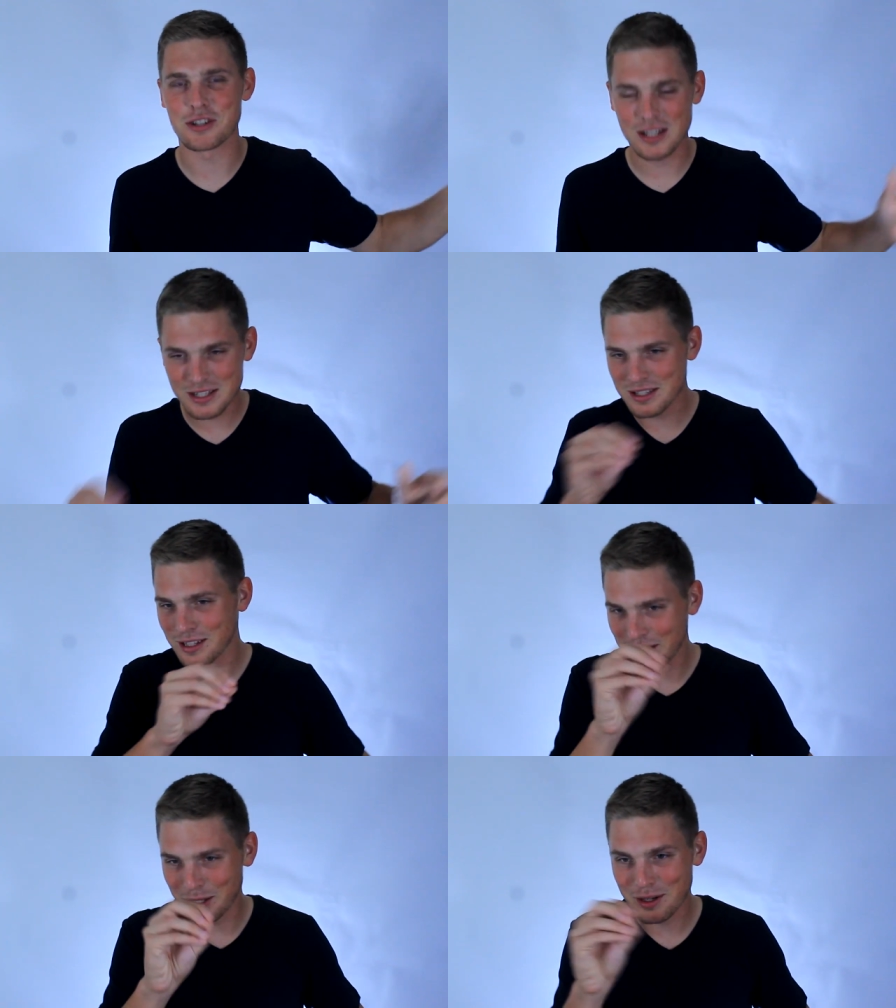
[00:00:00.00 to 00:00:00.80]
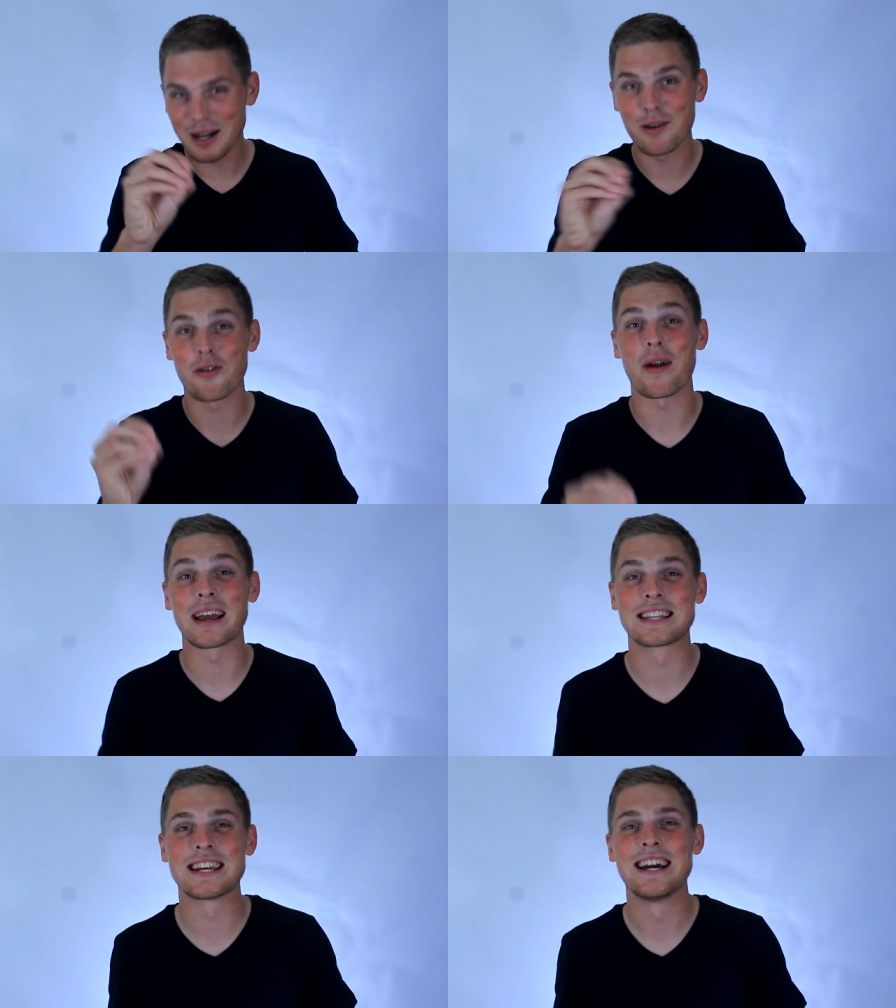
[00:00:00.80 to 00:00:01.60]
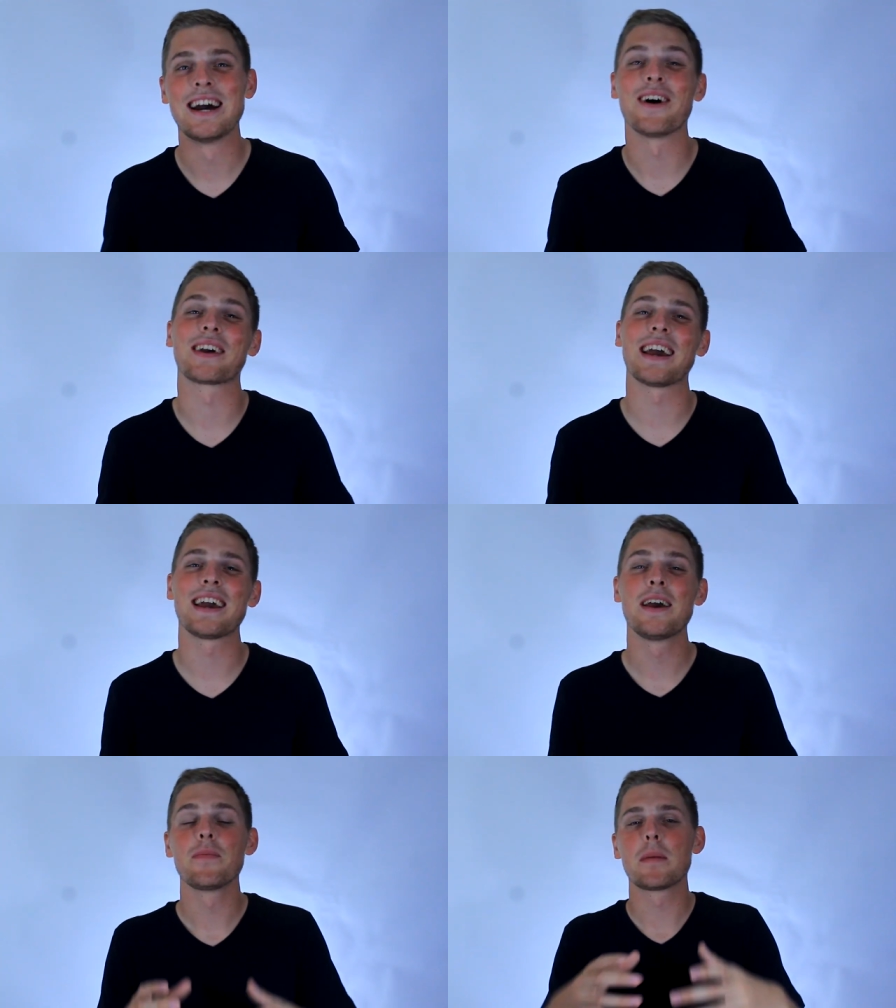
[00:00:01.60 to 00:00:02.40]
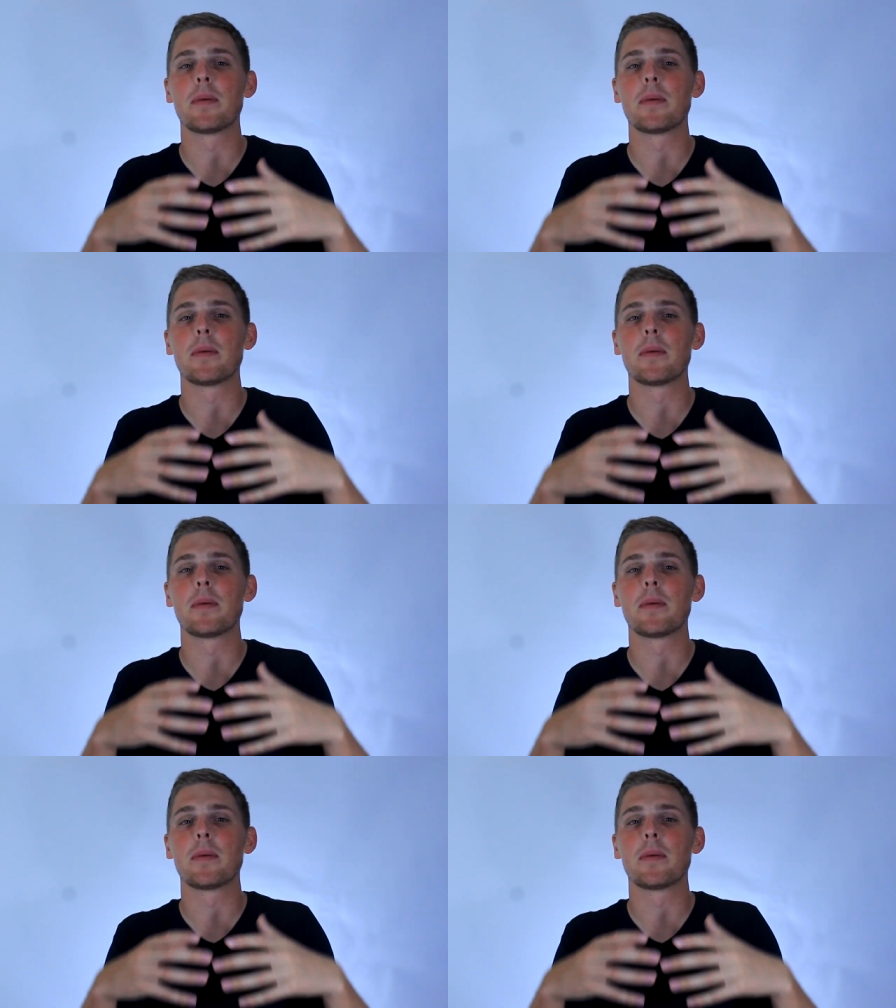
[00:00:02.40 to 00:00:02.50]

Just learn how to write, okay?